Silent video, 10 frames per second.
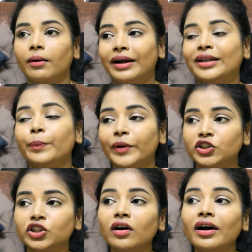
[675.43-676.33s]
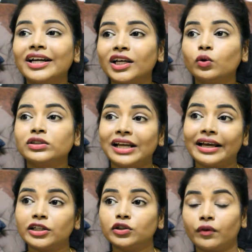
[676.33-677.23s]
In the picture, it looks like
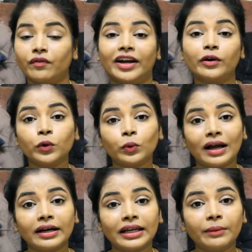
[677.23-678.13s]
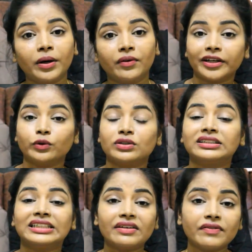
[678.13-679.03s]
it is of a very good quality, but when you
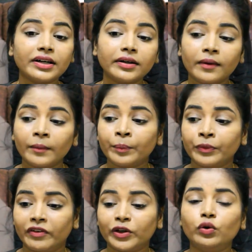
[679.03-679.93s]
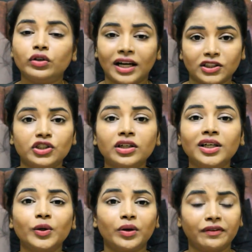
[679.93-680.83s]
receive it, when you touch
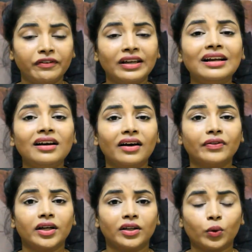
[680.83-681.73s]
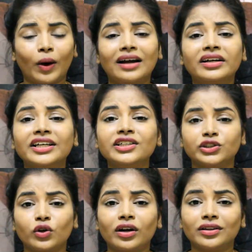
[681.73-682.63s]
it, you will feel that the quality is
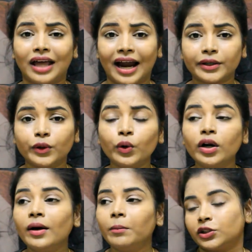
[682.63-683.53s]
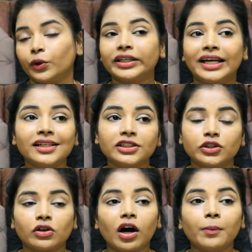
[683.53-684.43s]
not that good. So yes, to
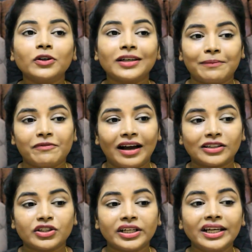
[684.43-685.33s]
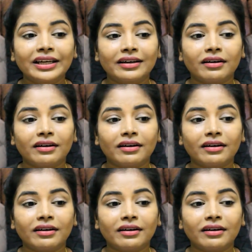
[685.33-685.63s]
talk about Club Factory,